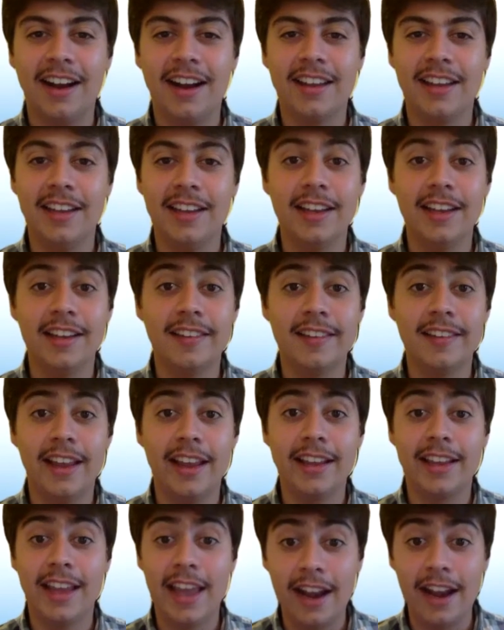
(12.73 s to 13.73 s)
He is
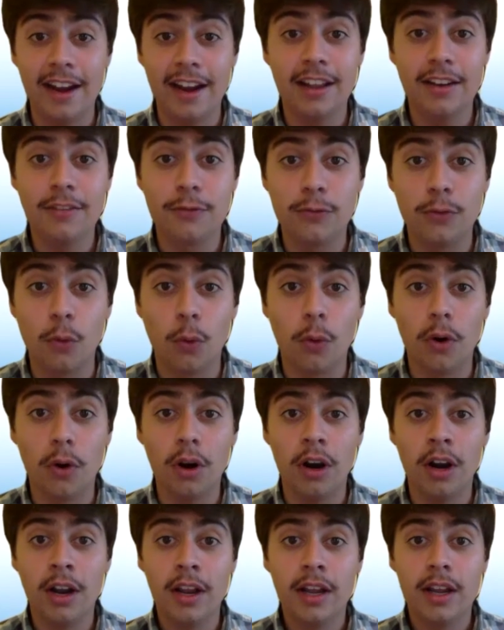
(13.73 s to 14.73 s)
a candidate
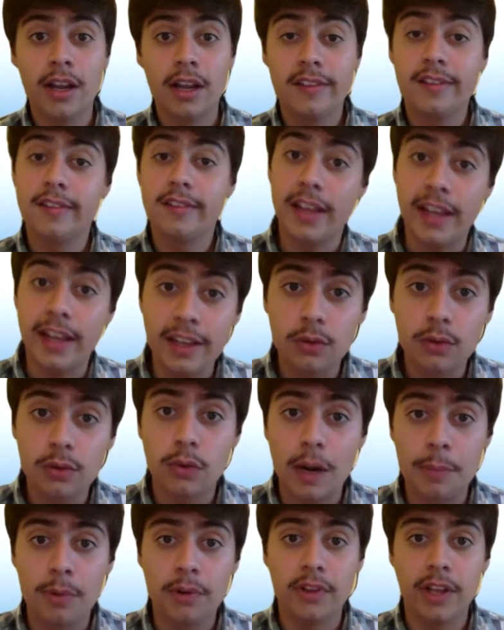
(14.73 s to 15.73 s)
for state
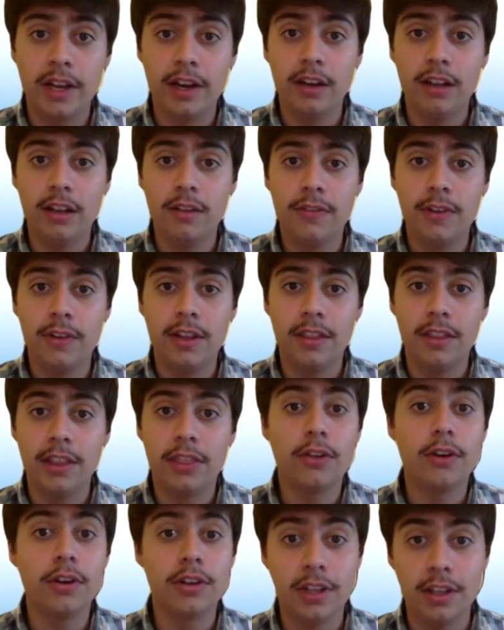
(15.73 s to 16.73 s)
representative in the
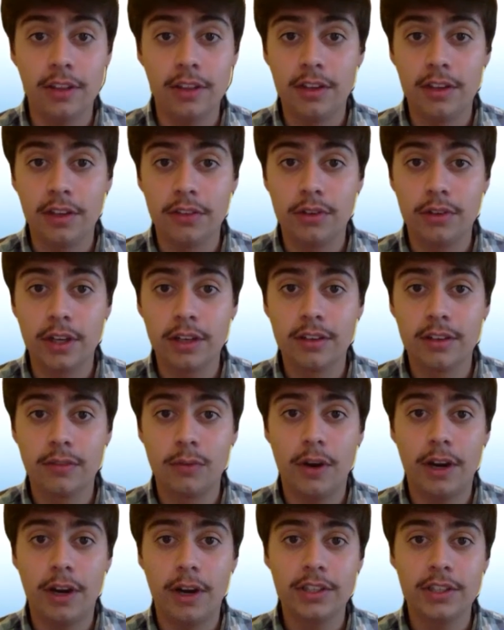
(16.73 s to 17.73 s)
13th District of
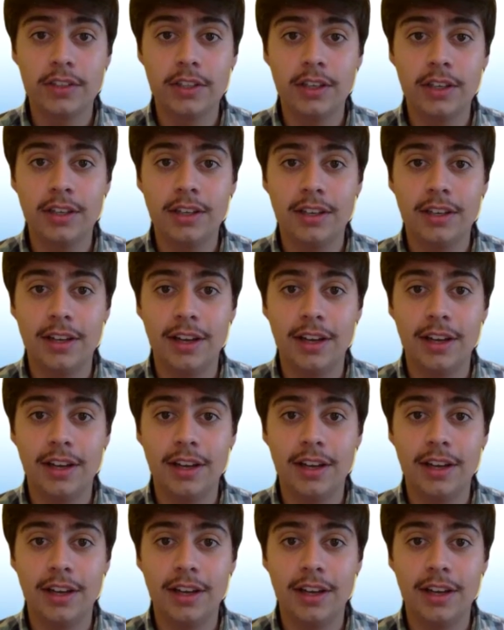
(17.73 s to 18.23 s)
Washington.